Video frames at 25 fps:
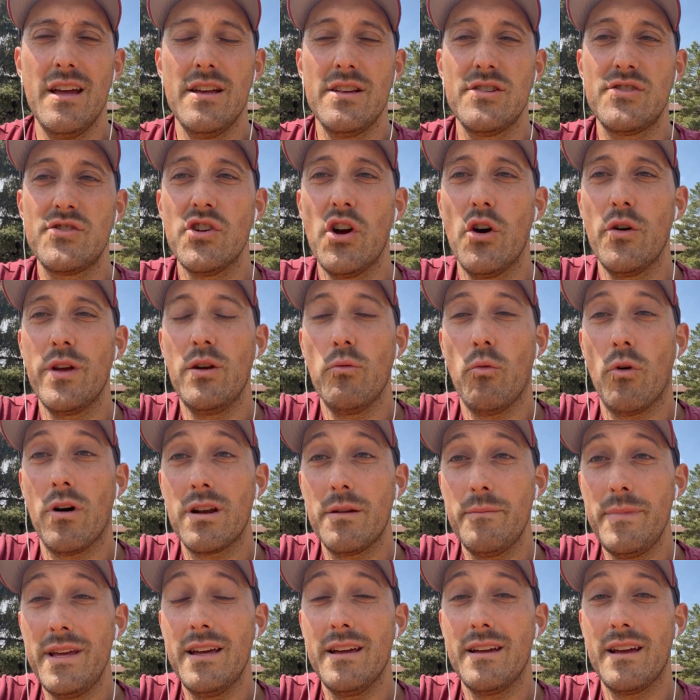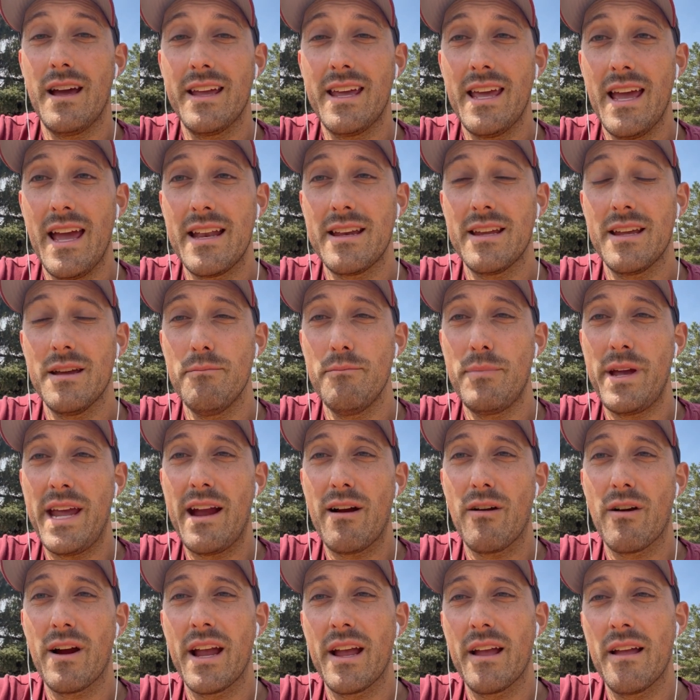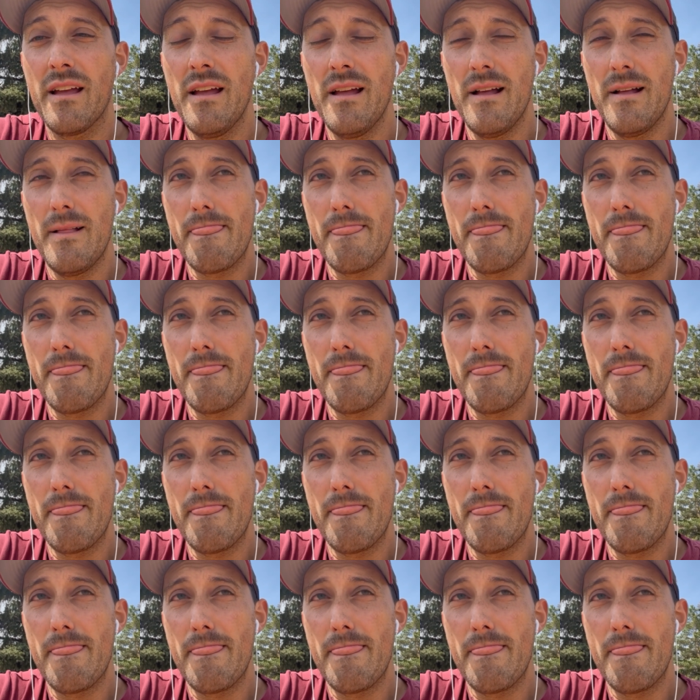So you want to be, again, comparing.